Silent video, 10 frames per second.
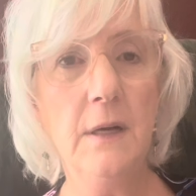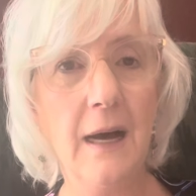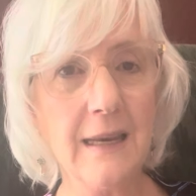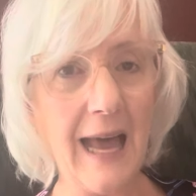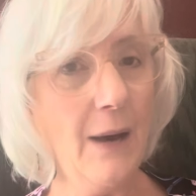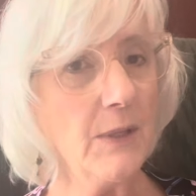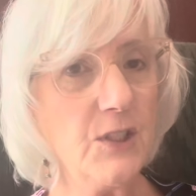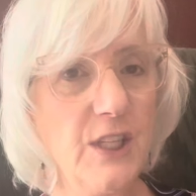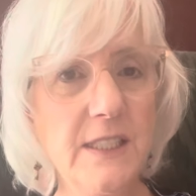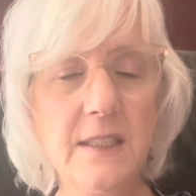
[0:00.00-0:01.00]
allowing
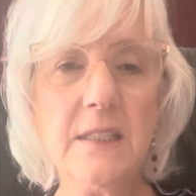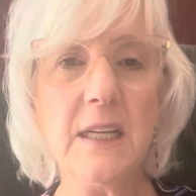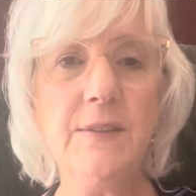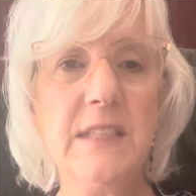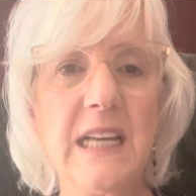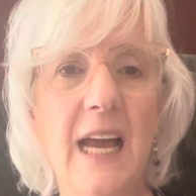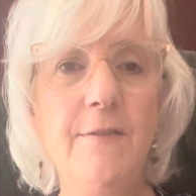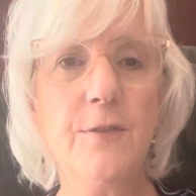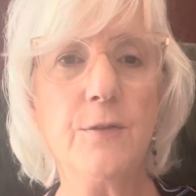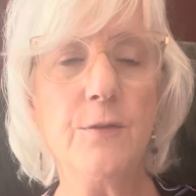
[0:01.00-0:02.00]
Jesus to live his
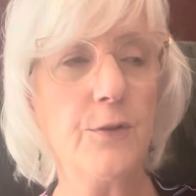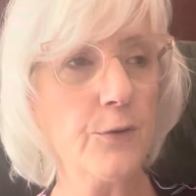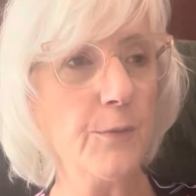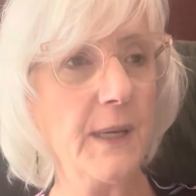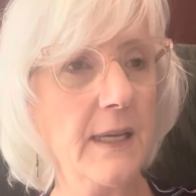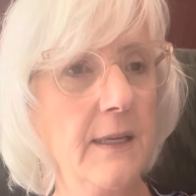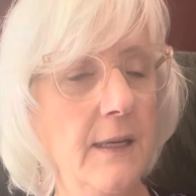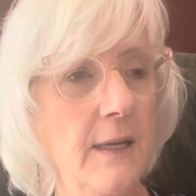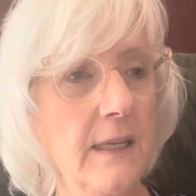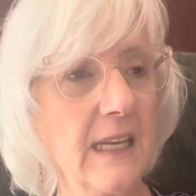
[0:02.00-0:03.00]
life through, through me.
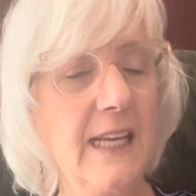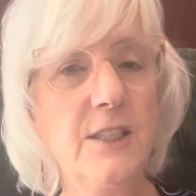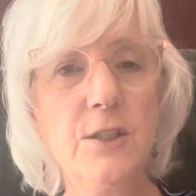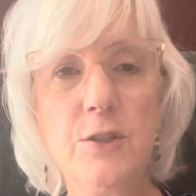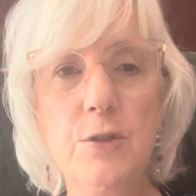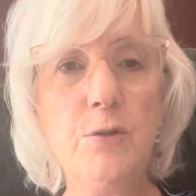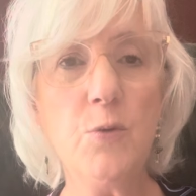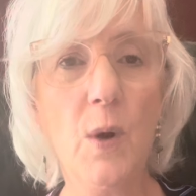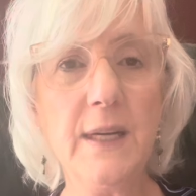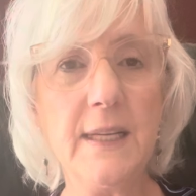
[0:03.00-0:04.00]
Galatians
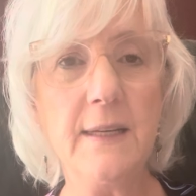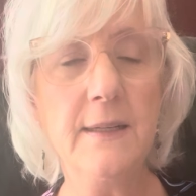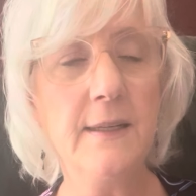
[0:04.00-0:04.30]
2.20